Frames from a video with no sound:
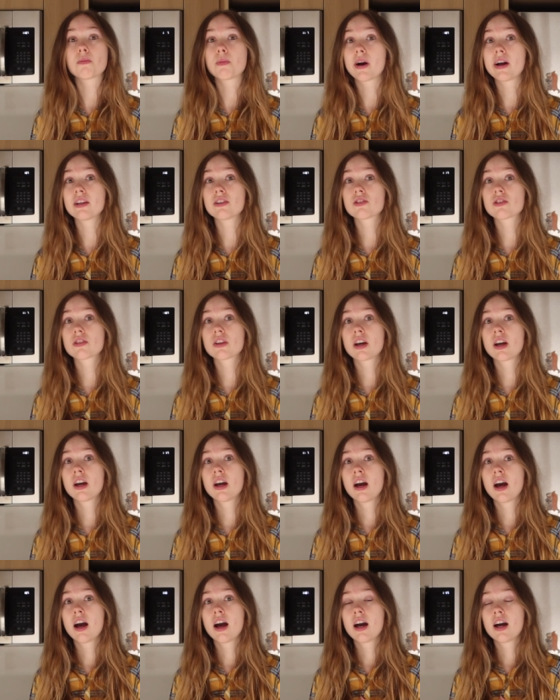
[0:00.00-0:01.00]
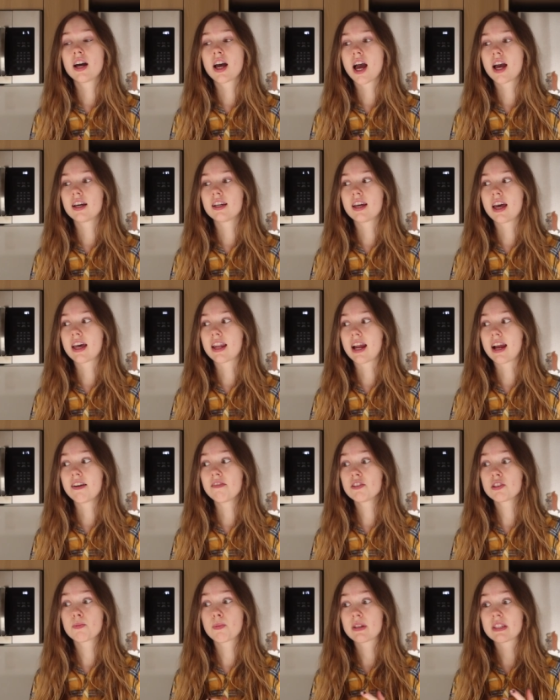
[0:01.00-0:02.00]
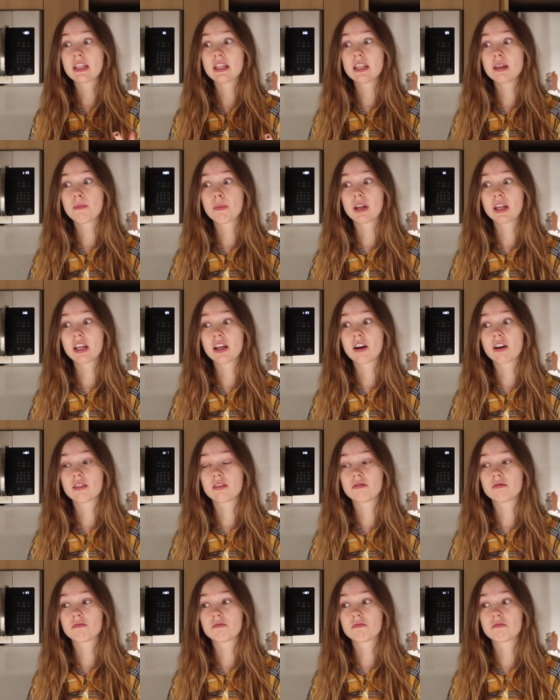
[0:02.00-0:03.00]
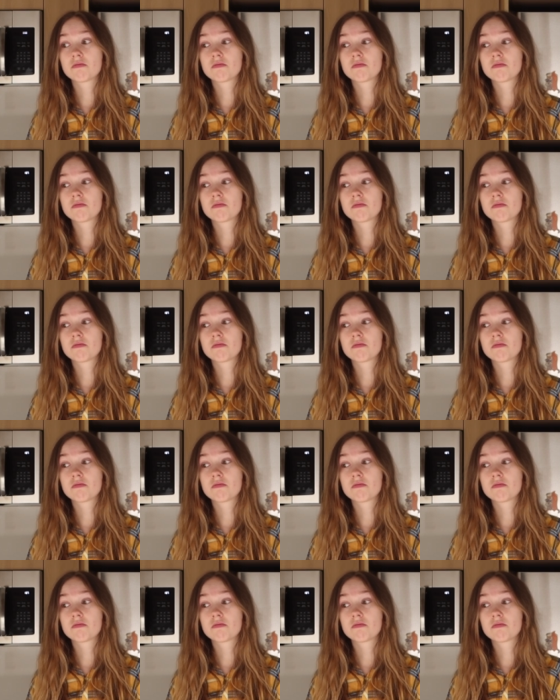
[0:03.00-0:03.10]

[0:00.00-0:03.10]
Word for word: much. And I haven't spent any money on